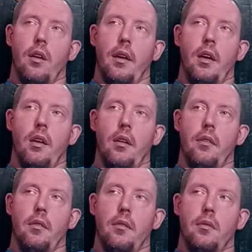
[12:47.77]

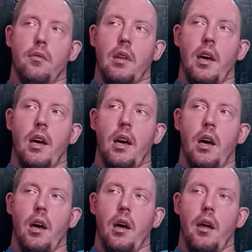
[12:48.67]
and they
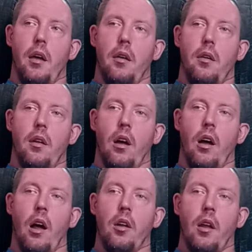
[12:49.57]
had,
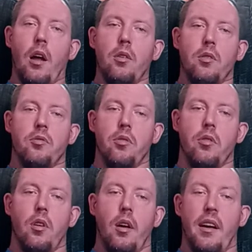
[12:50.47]
I look to
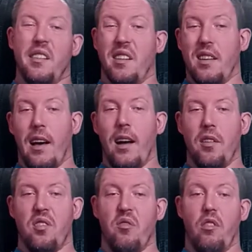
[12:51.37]
her as a
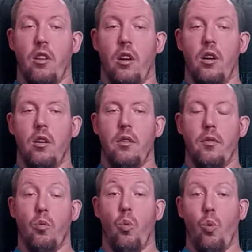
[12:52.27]
goddess of love
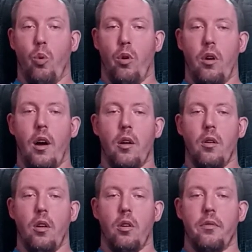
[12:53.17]
and war. I
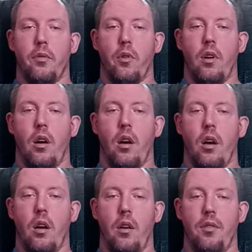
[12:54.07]
don't look for her
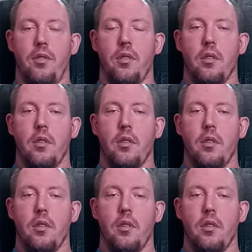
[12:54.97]
as,